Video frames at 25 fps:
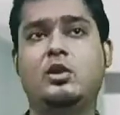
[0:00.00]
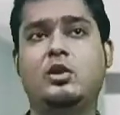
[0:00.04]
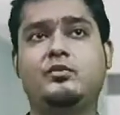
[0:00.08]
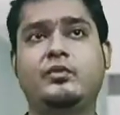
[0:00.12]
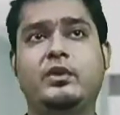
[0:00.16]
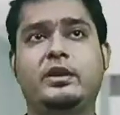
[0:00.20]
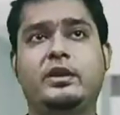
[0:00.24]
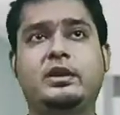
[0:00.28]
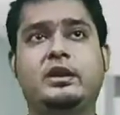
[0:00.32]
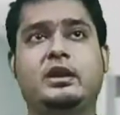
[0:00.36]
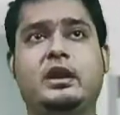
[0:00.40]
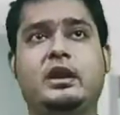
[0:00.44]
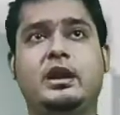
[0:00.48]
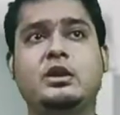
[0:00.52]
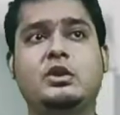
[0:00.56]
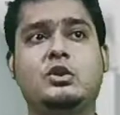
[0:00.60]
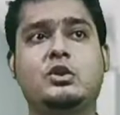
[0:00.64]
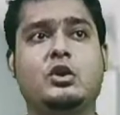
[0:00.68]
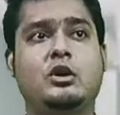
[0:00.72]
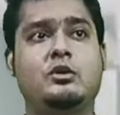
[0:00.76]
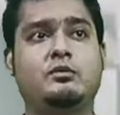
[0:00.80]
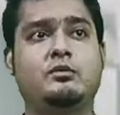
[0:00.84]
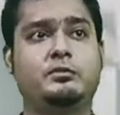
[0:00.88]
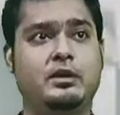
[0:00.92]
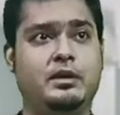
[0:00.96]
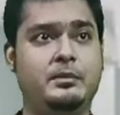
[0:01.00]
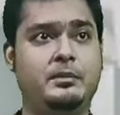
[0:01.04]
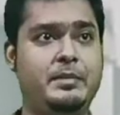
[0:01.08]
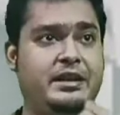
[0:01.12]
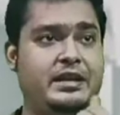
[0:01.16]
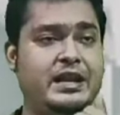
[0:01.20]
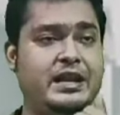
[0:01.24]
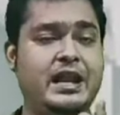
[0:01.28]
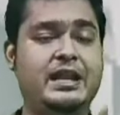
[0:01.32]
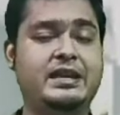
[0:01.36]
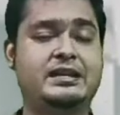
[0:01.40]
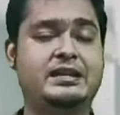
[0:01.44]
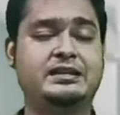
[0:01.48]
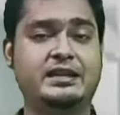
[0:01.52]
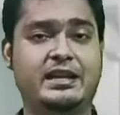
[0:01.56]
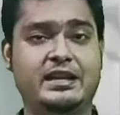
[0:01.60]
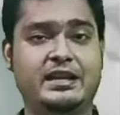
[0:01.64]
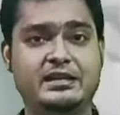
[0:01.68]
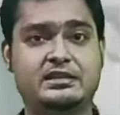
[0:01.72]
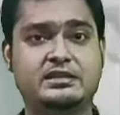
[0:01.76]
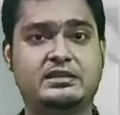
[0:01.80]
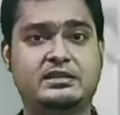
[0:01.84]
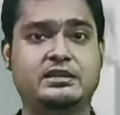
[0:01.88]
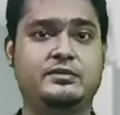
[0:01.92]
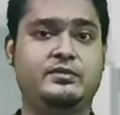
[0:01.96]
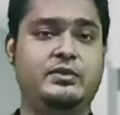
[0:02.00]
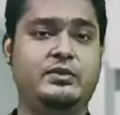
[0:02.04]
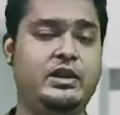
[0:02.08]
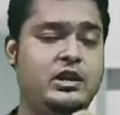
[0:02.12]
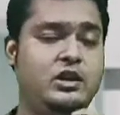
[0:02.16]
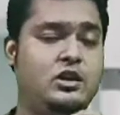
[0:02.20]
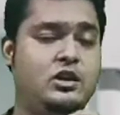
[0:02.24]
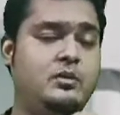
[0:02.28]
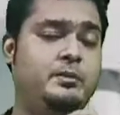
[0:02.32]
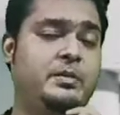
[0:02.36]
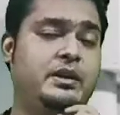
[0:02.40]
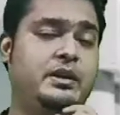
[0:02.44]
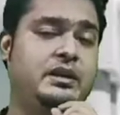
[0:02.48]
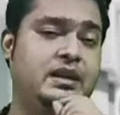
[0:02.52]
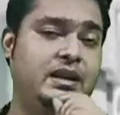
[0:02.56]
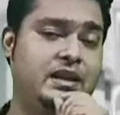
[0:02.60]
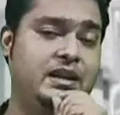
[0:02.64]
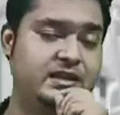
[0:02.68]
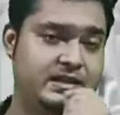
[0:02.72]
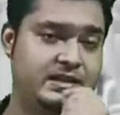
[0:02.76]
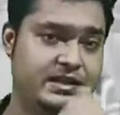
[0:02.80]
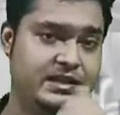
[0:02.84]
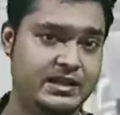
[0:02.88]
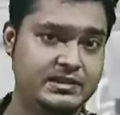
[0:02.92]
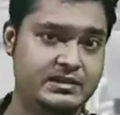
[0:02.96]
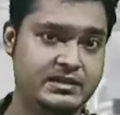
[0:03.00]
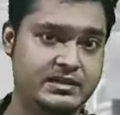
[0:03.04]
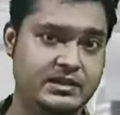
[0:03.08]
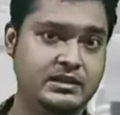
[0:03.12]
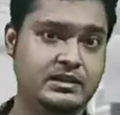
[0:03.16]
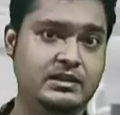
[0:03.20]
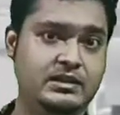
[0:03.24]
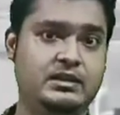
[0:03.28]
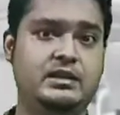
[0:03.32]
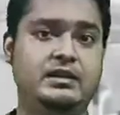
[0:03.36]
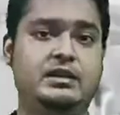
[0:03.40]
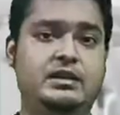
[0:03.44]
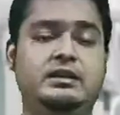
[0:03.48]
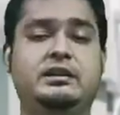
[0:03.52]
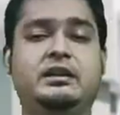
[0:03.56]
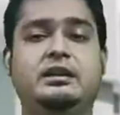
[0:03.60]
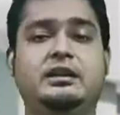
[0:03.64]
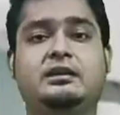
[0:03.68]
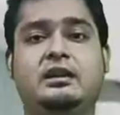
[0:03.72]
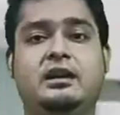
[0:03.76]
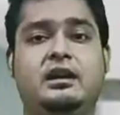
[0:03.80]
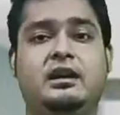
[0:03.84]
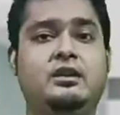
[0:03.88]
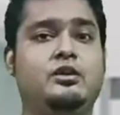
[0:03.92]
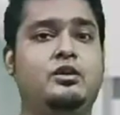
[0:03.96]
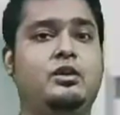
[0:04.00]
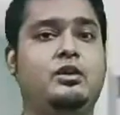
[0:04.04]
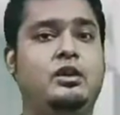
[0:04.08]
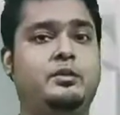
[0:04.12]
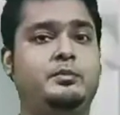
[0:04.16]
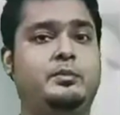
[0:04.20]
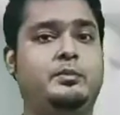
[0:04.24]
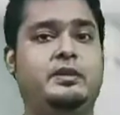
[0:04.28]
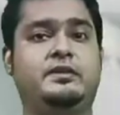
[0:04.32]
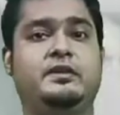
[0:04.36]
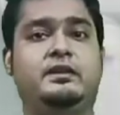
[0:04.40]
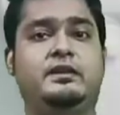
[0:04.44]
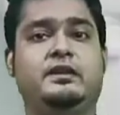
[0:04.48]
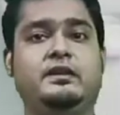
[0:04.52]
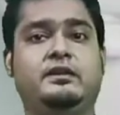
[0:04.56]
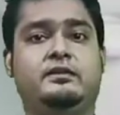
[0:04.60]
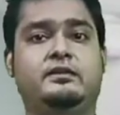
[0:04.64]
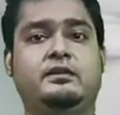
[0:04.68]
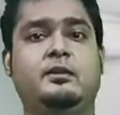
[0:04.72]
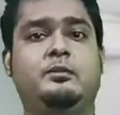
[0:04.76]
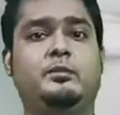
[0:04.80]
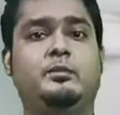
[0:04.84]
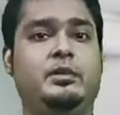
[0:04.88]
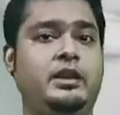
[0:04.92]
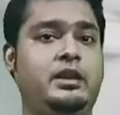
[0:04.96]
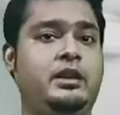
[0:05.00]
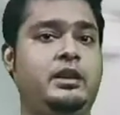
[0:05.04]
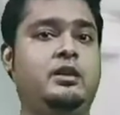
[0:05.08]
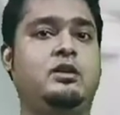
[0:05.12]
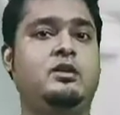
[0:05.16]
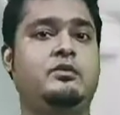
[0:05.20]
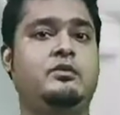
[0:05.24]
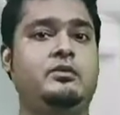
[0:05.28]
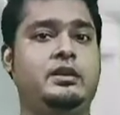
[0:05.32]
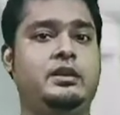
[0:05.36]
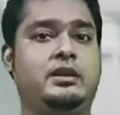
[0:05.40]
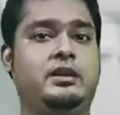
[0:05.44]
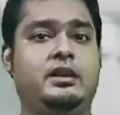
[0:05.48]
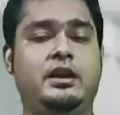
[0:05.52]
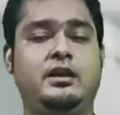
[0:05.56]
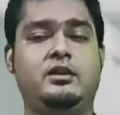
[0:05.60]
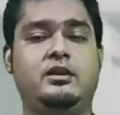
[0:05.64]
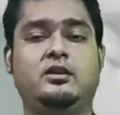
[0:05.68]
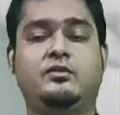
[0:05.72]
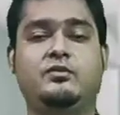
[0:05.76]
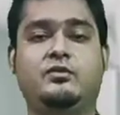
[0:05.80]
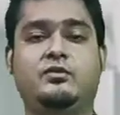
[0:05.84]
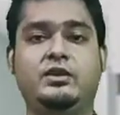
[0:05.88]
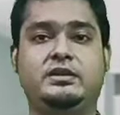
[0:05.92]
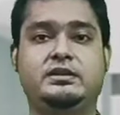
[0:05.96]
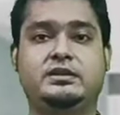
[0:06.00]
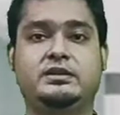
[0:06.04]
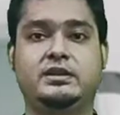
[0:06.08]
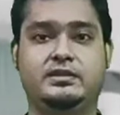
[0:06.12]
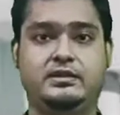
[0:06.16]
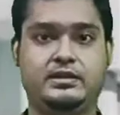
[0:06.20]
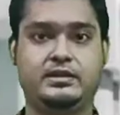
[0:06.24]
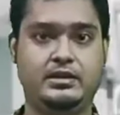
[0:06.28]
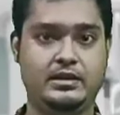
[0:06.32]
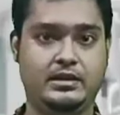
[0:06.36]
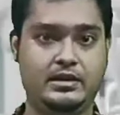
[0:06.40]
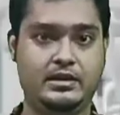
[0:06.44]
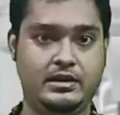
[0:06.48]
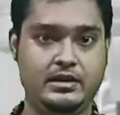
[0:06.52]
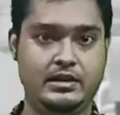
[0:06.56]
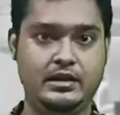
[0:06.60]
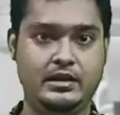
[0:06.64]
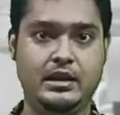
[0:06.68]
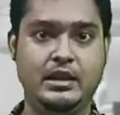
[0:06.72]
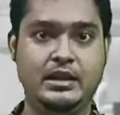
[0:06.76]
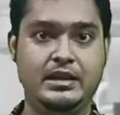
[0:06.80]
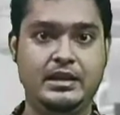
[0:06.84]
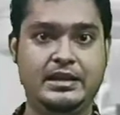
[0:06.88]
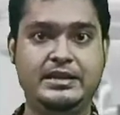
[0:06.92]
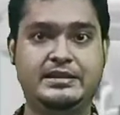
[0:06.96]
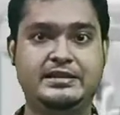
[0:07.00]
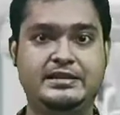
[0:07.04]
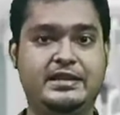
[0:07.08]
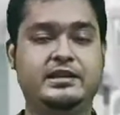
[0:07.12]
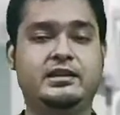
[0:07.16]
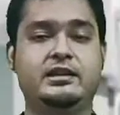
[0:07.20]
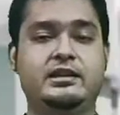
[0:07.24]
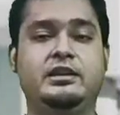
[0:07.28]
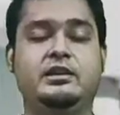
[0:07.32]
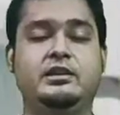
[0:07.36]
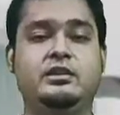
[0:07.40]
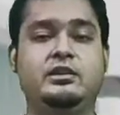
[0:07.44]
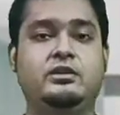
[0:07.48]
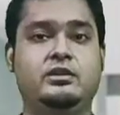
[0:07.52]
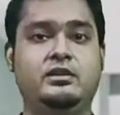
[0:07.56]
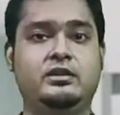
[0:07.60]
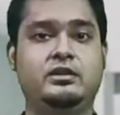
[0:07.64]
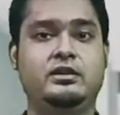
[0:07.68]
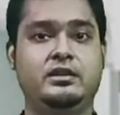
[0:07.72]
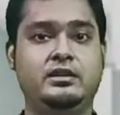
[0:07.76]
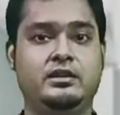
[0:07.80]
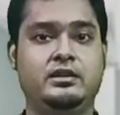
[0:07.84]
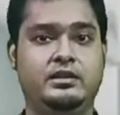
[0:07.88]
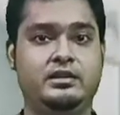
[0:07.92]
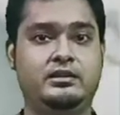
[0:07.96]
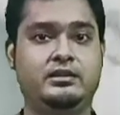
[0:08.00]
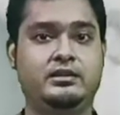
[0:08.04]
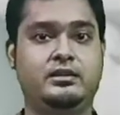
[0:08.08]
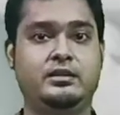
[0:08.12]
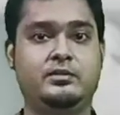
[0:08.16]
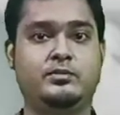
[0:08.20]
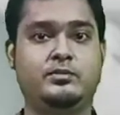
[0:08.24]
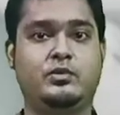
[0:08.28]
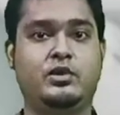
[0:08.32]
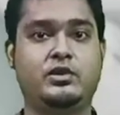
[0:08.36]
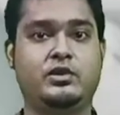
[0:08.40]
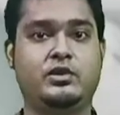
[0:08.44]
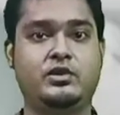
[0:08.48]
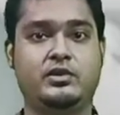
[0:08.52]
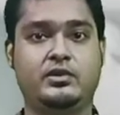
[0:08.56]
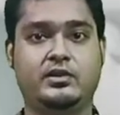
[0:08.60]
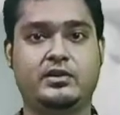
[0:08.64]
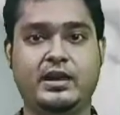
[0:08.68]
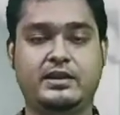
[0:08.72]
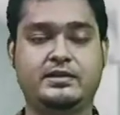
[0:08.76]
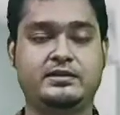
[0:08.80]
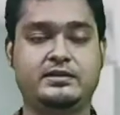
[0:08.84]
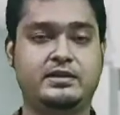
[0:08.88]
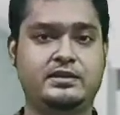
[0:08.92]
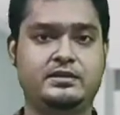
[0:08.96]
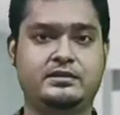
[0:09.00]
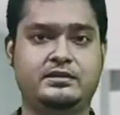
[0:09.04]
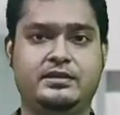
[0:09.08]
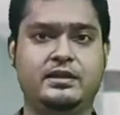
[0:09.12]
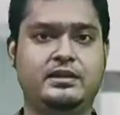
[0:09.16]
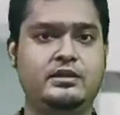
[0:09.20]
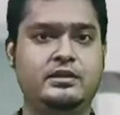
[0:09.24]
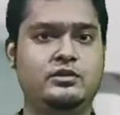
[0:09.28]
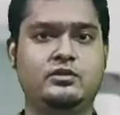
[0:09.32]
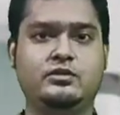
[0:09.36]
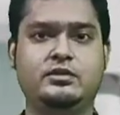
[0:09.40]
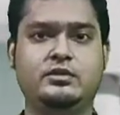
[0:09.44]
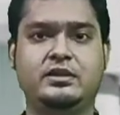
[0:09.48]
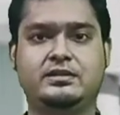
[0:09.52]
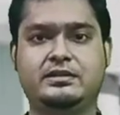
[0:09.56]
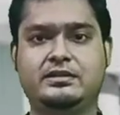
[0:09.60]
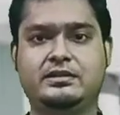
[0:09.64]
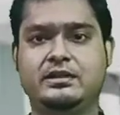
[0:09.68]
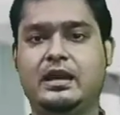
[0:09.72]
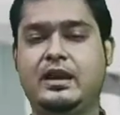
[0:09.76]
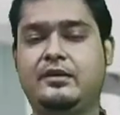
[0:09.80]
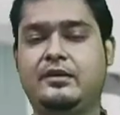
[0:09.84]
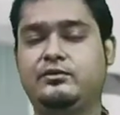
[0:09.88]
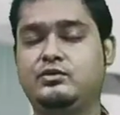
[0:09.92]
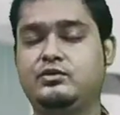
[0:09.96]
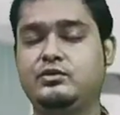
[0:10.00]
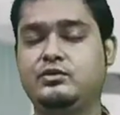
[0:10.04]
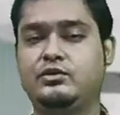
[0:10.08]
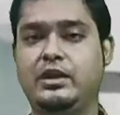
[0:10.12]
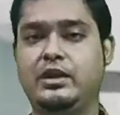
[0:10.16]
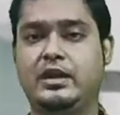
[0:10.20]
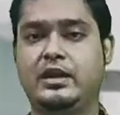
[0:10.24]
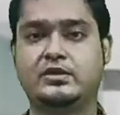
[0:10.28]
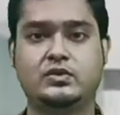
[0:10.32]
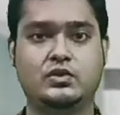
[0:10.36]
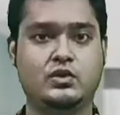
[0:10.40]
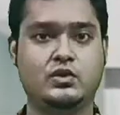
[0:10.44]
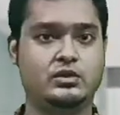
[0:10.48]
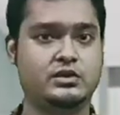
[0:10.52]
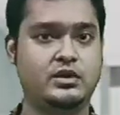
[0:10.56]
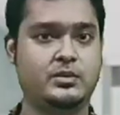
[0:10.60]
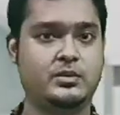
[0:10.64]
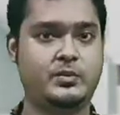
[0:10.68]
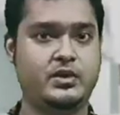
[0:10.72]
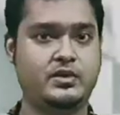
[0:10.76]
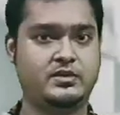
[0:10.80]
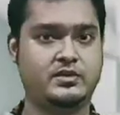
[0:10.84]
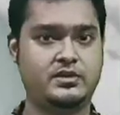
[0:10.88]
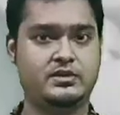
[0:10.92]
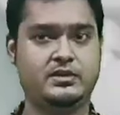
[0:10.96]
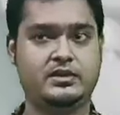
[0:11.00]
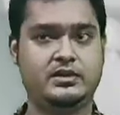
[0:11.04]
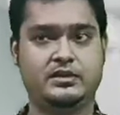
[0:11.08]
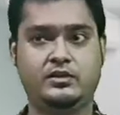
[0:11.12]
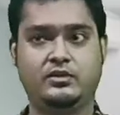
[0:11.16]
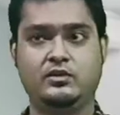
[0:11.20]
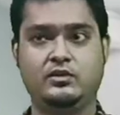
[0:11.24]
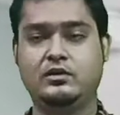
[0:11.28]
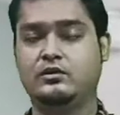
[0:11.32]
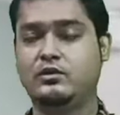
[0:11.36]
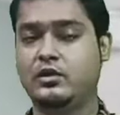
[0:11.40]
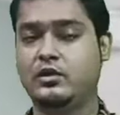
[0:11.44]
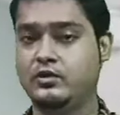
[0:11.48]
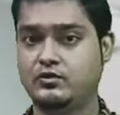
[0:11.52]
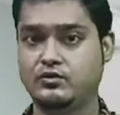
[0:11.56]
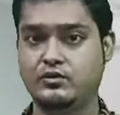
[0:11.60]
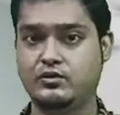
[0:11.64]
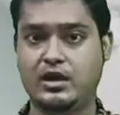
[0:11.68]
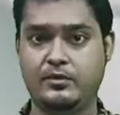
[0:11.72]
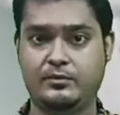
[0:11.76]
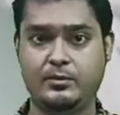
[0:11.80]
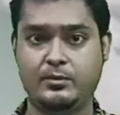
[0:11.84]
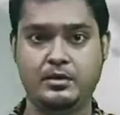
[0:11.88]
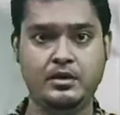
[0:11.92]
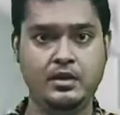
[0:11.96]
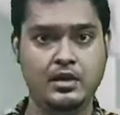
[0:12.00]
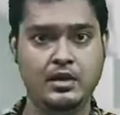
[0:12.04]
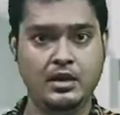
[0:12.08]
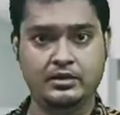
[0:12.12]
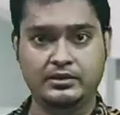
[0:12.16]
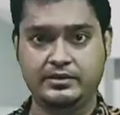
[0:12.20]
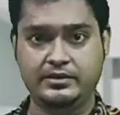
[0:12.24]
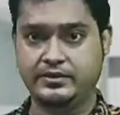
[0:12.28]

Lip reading: of any kind of metallic taste, feeling of metallic taste in the tongue, or patient is complaining of any kind of itching in their body or rashes, then you just have to assure the patient nothing is going to happen.